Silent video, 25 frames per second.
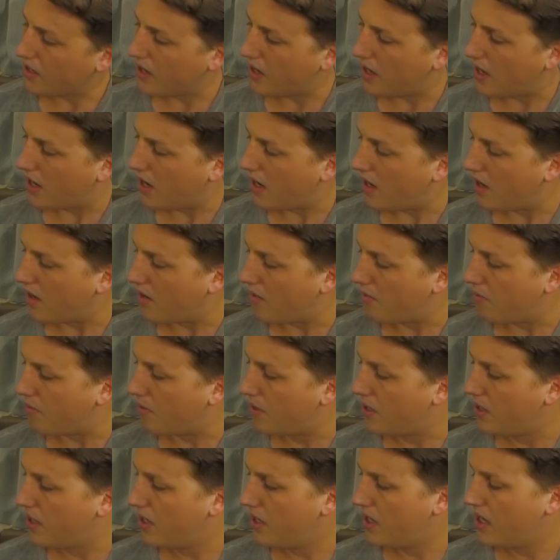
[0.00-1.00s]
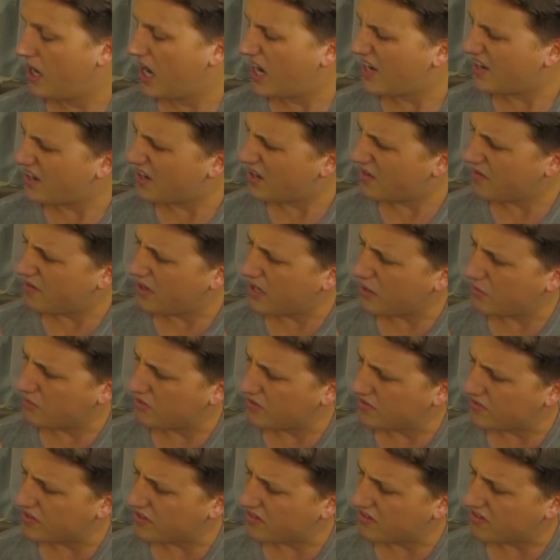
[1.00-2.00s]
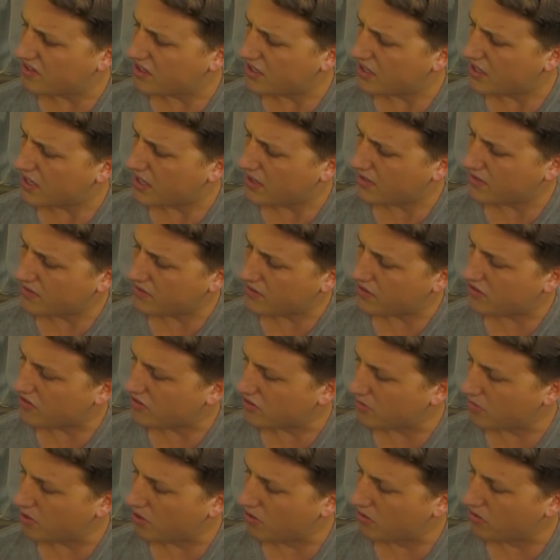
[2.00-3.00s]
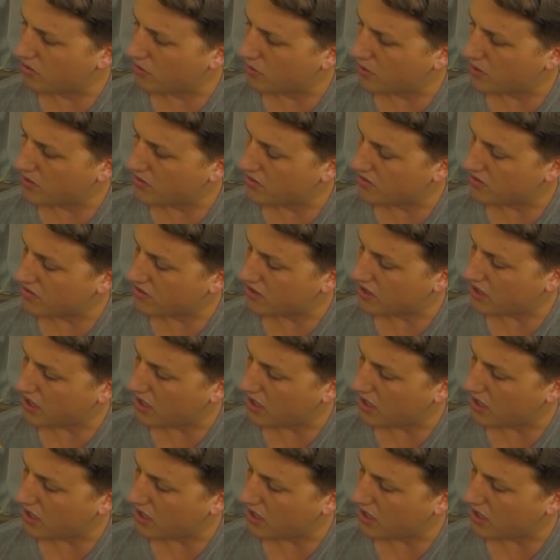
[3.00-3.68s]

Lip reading: I don't have heaps of SD cards, I've got some older ones.